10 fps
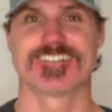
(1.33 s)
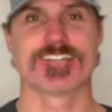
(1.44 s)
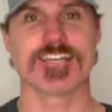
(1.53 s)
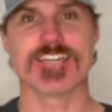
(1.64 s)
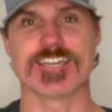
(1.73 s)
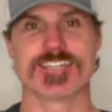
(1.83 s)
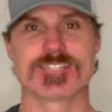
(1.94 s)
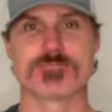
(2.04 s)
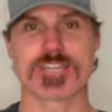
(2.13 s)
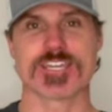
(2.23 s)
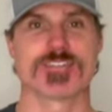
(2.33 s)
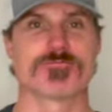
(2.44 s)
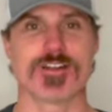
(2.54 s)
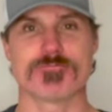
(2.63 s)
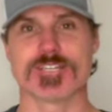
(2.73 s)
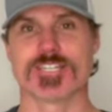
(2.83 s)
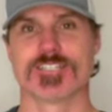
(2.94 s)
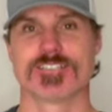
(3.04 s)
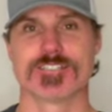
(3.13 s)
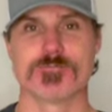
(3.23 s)
Hey, it's me, Robbie.
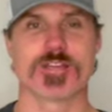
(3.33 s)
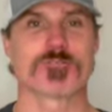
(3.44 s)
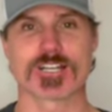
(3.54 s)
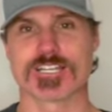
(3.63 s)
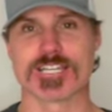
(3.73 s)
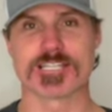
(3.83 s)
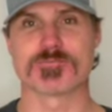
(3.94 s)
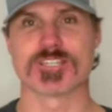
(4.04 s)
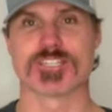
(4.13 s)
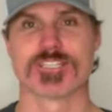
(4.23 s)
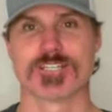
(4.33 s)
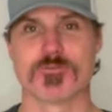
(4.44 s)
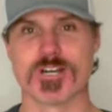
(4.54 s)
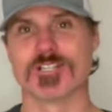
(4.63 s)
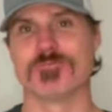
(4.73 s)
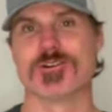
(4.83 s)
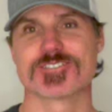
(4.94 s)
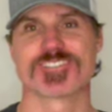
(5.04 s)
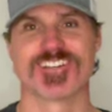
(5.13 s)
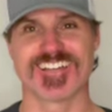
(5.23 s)
You may have recognized me. Well,
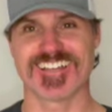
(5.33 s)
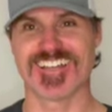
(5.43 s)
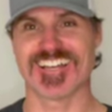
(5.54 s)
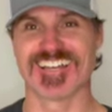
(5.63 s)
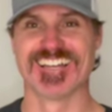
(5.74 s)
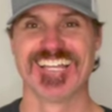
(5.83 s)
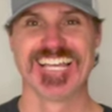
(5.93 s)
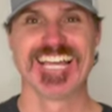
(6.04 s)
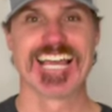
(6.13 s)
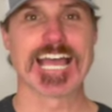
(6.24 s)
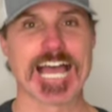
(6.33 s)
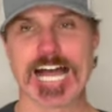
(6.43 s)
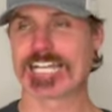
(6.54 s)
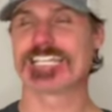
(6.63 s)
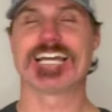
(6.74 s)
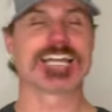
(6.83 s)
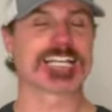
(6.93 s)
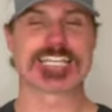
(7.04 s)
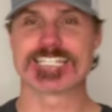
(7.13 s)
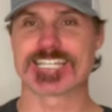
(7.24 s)
almost. I
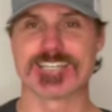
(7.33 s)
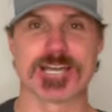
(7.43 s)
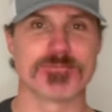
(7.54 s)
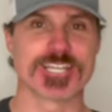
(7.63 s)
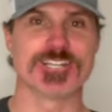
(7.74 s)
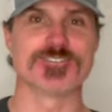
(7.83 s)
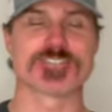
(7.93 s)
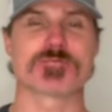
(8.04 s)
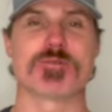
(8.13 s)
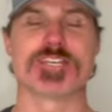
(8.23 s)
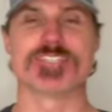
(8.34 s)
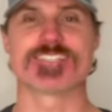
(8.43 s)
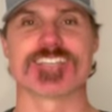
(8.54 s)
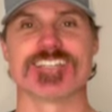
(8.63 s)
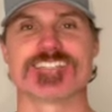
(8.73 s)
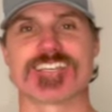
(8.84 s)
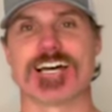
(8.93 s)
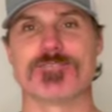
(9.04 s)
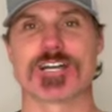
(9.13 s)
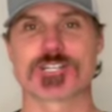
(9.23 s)
can't tell you how many years it's been since
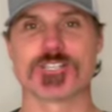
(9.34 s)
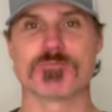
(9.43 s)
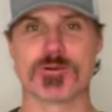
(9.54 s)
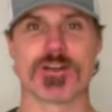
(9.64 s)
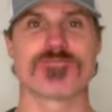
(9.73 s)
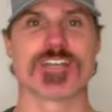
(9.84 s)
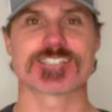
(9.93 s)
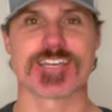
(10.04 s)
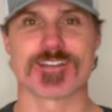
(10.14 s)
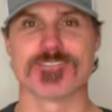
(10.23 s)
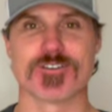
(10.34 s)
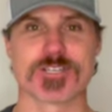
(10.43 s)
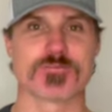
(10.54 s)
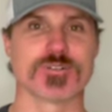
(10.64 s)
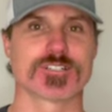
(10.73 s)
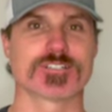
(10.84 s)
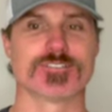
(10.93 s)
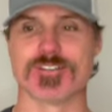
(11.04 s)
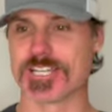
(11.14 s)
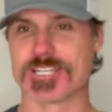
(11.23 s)
I've actually put my face out on Facebook or
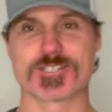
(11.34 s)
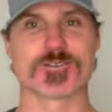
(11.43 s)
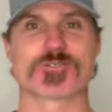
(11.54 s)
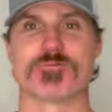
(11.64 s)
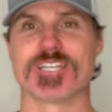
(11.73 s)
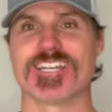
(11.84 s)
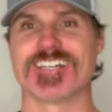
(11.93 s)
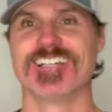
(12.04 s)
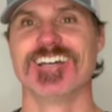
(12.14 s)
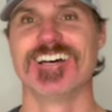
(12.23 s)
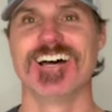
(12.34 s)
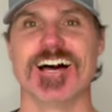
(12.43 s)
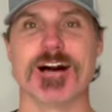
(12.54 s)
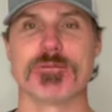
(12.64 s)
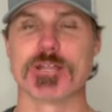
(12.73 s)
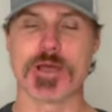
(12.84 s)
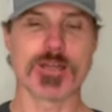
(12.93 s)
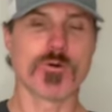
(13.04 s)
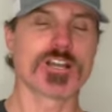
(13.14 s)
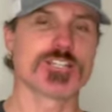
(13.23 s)
on any social media. Anyway, I
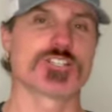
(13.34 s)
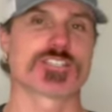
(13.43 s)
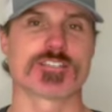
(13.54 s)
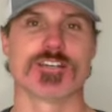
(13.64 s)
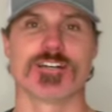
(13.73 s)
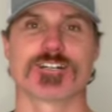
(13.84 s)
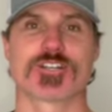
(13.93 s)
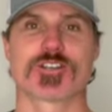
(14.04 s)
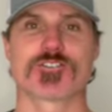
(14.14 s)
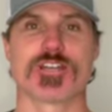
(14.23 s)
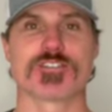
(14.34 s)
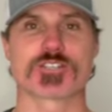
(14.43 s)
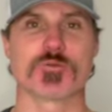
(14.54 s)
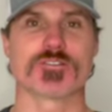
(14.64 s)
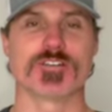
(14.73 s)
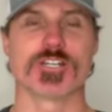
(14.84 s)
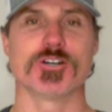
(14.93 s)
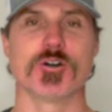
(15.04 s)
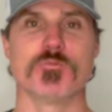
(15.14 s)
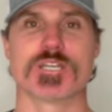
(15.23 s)
wanted to just create this quick
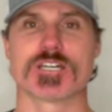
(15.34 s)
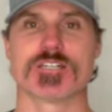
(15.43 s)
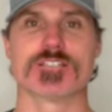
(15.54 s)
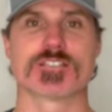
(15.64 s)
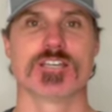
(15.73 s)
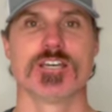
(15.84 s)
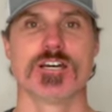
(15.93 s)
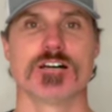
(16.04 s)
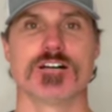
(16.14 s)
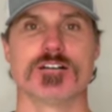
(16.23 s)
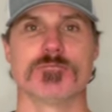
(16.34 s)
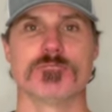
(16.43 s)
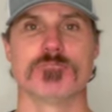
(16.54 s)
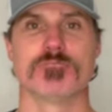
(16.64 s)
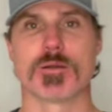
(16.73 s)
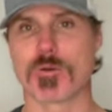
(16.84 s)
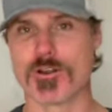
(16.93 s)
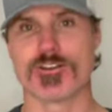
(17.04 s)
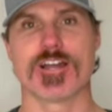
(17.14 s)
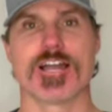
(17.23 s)
video because my
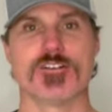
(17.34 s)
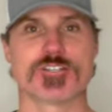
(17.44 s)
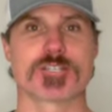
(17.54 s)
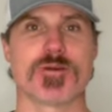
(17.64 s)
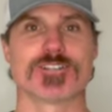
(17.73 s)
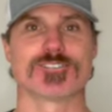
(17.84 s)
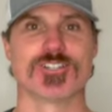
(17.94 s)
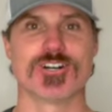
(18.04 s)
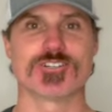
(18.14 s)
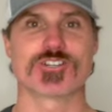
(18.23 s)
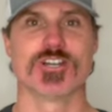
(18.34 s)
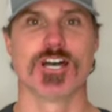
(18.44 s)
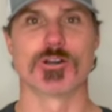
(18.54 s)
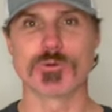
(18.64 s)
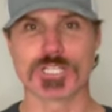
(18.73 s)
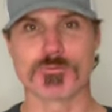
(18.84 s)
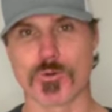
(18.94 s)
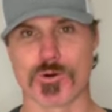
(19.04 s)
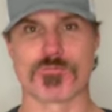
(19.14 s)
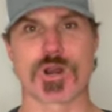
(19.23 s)
partner and I are just about to launch a really
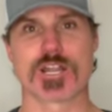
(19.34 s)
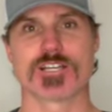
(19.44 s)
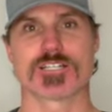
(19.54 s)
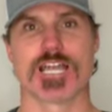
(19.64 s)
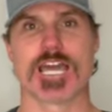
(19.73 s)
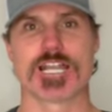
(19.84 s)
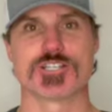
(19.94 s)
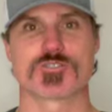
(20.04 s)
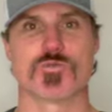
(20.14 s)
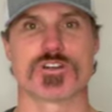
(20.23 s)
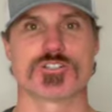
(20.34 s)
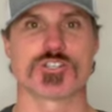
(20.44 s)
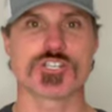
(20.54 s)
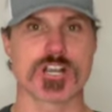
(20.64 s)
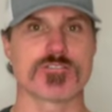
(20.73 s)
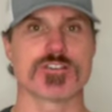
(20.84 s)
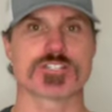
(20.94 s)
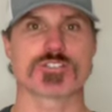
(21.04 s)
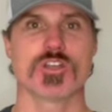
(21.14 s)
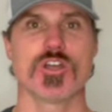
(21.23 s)
important product, and I just wanted to share
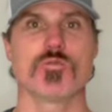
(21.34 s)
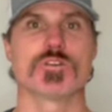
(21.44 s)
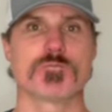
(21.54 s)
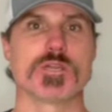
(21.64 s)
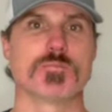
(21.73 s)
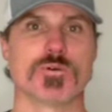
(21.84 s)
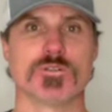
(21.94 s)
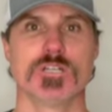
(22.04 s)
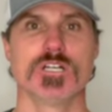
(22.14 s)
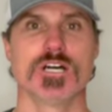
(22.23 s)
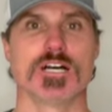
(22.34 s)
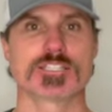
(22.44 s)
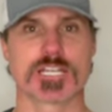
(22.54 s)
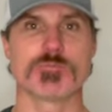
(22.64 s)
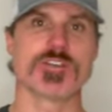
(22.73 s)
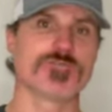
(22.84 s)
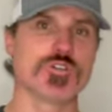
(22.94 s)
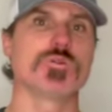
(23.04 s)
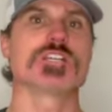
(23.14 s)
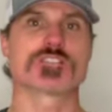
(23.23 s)
this with people. It's going to be a few
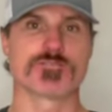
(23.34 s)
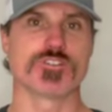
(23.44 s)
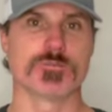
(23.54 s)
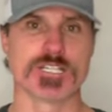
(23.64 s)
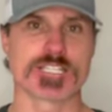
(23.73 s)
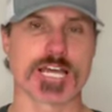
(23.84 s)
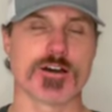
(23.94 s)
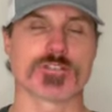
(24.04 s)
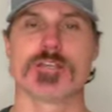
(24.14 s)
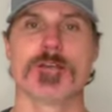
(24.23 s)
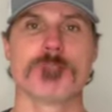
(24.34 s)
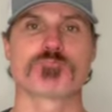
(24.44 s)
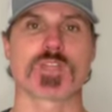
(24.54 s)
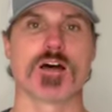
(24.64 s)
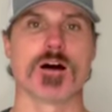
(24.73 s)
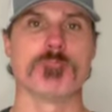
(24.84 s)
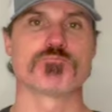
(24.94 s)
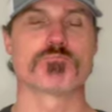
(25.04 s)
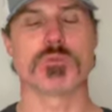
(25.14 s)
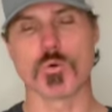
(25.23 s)
weeks or a few months out.
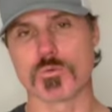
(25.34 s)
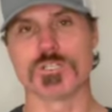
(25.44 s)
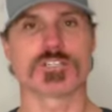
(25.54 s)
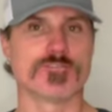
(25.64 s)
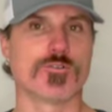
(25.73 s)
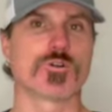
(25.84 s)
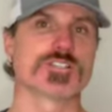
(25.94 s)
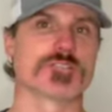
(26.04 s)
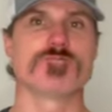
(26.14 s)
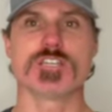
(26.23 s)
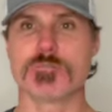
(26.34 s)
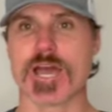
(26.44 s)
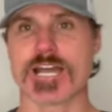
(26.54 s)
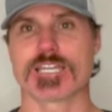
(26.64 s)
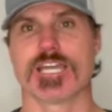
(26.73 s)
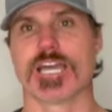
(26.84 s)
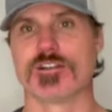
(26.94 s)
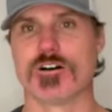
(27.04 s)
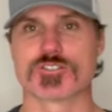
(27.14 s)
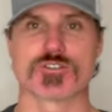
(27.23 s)
But what we're looking for is some feedback and
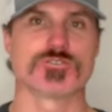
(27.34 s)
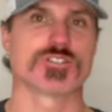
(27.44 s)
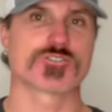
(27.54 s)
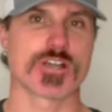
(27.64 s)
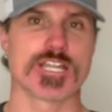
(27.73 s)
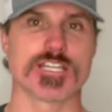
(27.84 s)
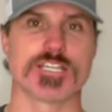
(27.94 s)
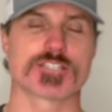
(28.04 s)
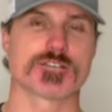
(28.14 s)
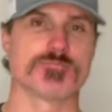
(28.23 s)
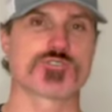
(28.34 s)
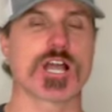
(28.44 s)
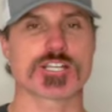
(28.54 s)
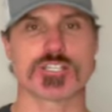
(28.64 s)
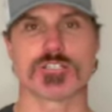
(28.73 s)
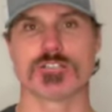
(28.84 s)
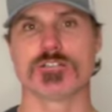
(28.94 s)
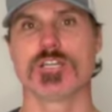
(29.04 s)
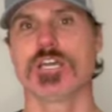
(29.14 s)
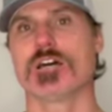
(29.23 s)
also to try to get some traction
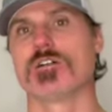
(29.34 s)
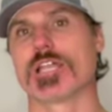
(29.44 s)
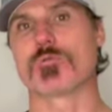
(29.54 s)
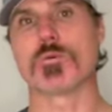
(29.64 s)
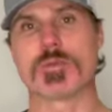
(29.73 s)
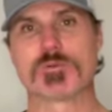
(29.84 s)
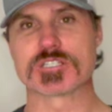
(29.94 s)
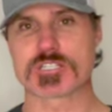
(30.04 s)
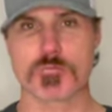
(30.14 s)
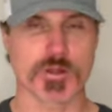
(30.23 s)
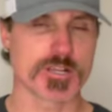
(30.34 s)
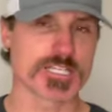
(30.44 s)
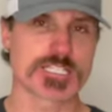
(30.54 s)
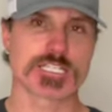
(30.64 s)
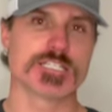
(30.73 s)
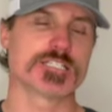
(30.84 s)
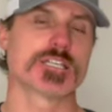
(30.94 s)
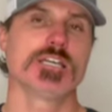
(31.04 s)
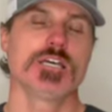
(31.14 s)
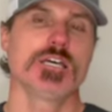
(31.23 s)
on like what people's experience
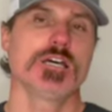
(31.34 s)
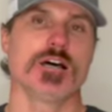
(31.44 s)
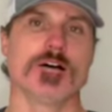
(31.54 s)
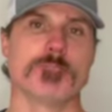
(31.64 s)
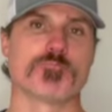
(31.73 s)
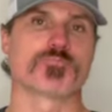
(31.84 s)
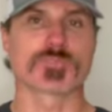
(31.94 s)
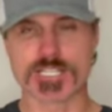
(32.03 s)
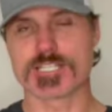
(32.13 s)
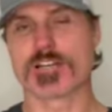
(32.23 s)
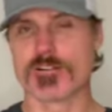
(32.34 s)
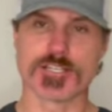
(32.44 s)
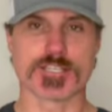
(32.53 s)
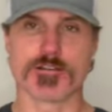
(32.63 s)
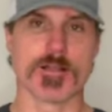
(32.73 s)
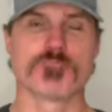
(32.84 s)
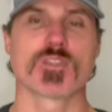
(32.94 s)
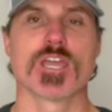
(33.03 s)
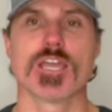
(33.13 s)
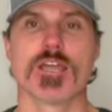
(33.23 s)
is, et cetera, et cetera.
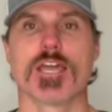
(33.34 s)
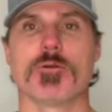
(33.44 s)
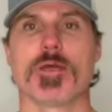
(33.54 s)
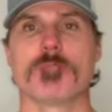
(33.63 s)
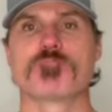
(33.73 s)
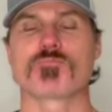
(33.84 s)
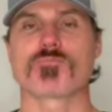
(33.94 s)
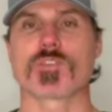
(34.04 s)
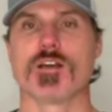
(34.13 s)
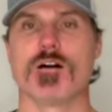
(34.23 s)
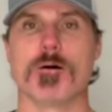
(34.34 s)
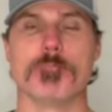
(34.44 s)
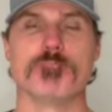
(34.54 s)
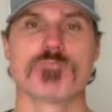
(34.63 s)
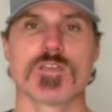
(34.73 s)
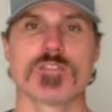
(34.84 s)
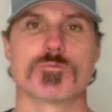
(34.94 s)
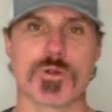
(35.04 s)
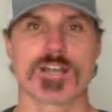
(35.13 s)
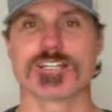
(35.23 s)
Anyway, the
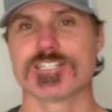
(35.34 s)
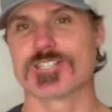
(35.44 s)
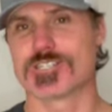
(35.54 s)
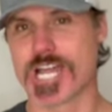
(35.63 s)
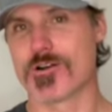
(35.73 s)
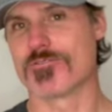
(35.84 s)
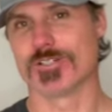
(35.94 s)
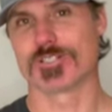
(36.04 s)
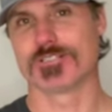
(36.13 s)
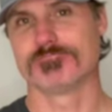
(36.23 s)
product is a shower filter.